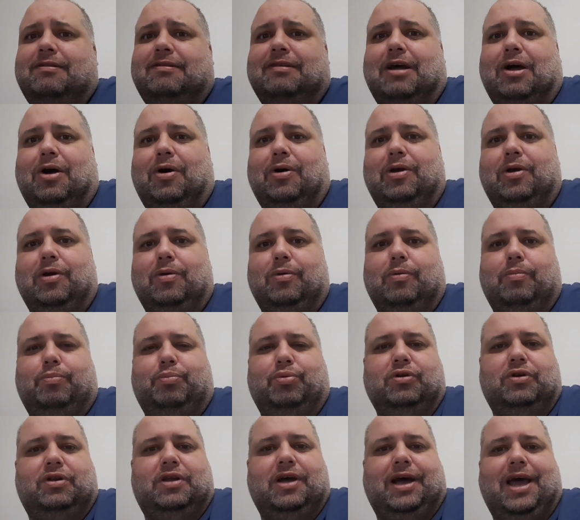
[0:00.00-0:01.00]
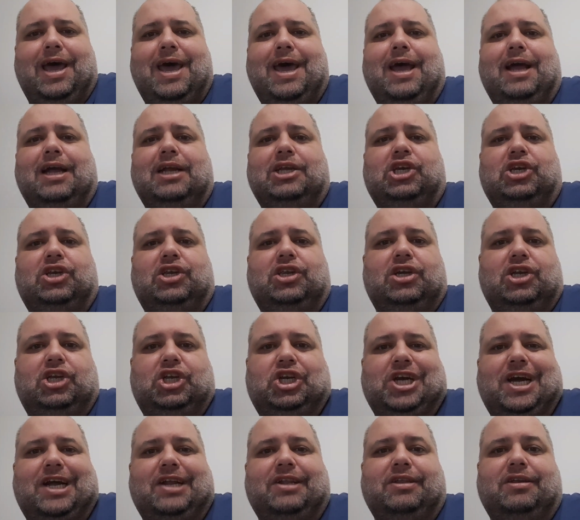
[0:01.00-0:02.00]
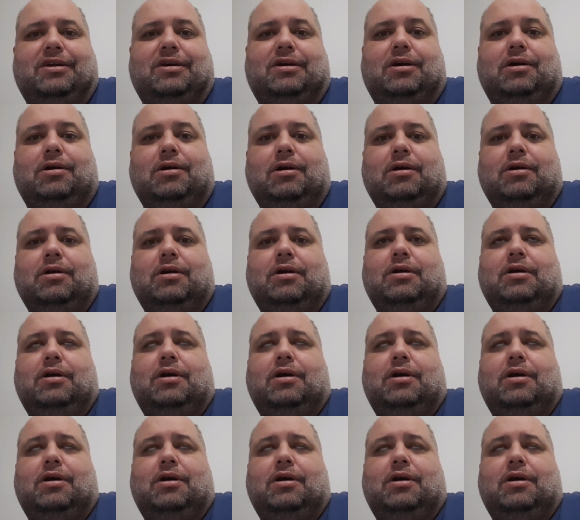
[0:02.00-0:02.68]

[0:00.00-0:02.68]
So you put the age, the gender,